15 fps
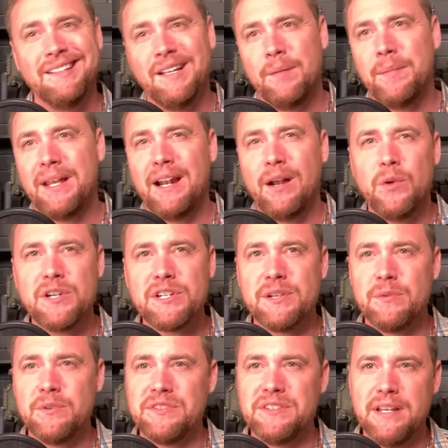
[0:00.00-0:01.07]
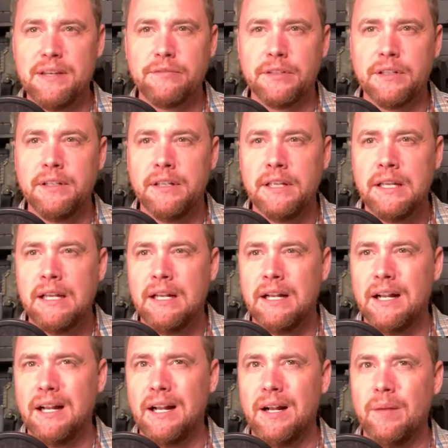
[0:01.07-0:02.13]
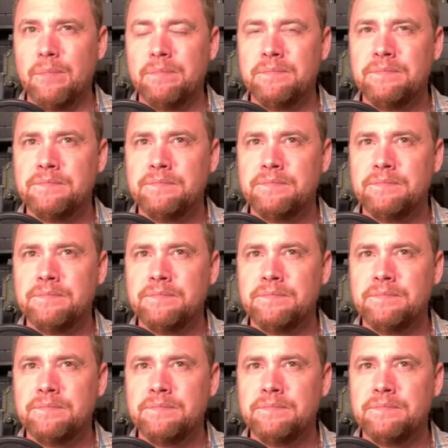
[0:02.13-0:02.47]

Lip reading: man, I wish it was different. Um,